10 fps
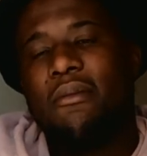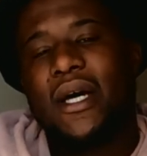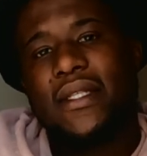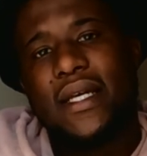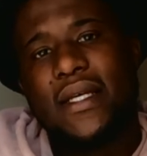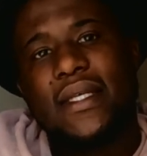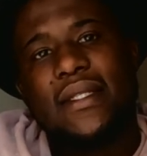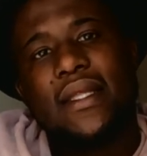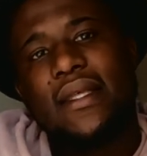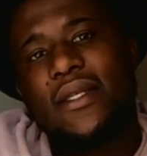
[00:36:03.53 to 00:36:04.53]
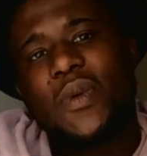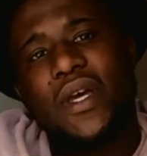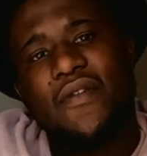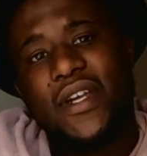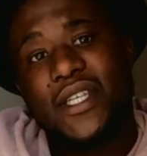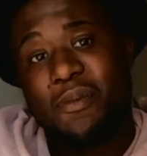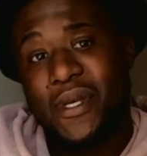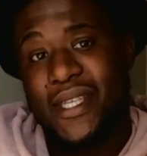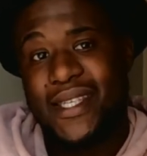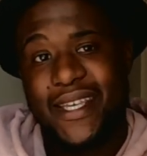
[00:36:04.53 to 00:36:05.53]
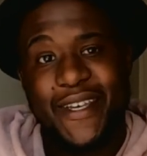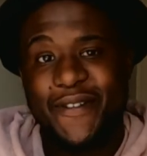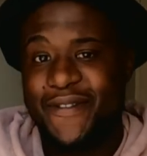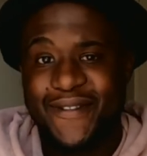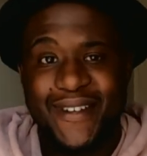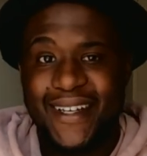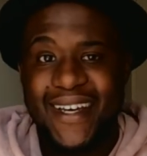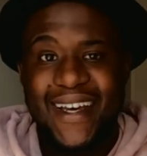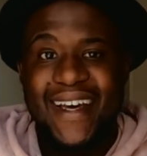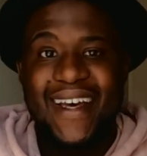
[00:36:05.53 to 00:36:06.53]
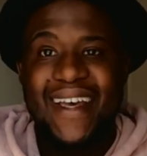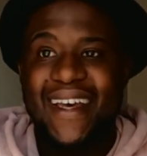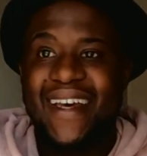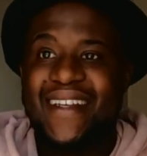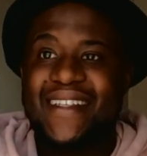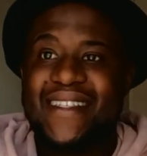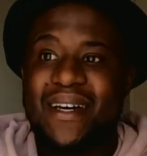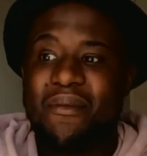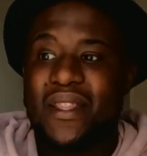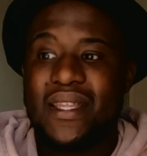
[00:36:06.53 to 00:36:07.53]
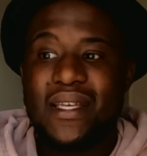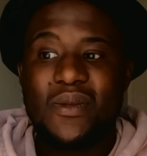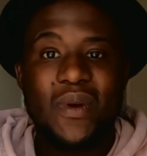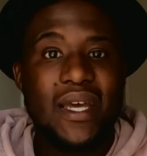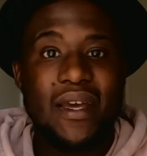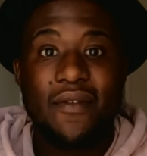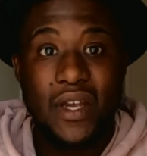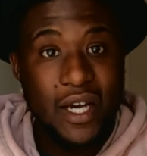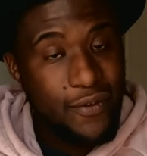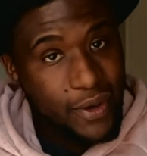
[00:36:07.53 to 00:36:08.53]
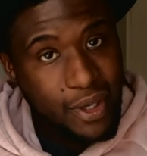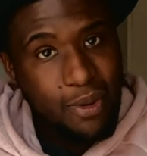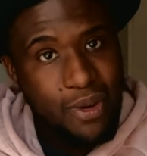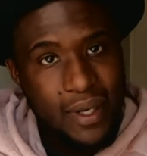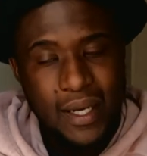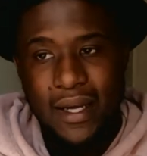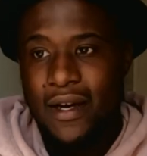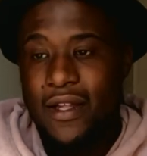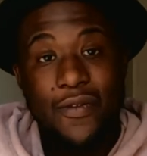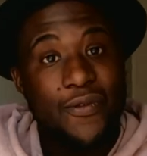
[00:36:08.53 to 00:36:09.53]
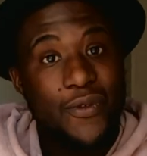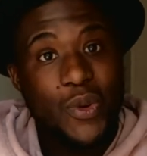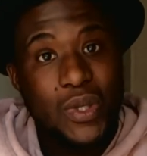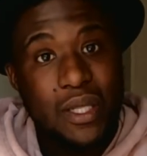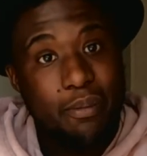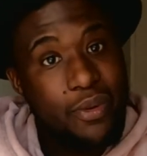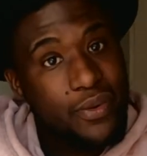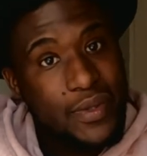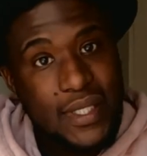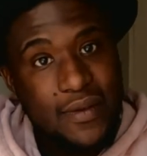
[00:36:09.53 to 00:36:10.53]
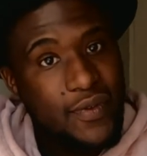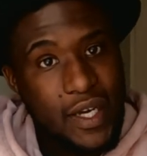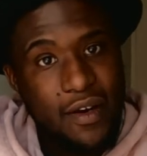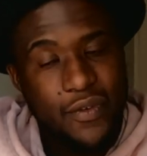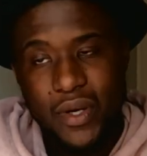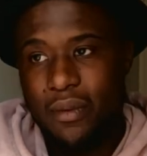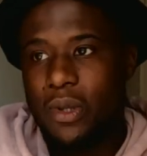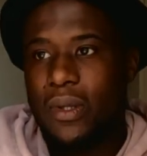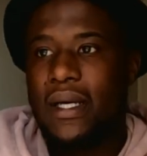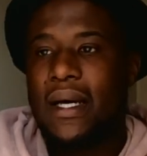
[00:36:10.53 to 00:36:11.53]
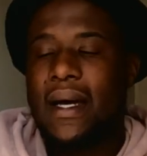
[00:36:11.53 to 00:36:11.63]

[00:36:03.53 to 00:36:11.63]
But yeah, certain things were very expensive. And some of the things were very affordable. The food, the booze is very affordable.